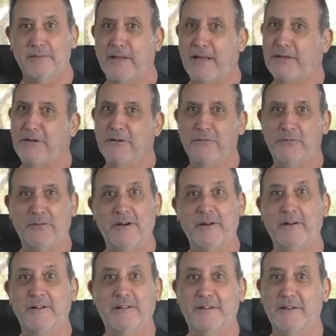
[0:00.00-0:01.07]
tuned for Airgun
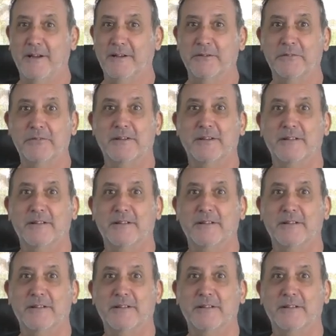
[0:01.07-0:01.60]
Detectives.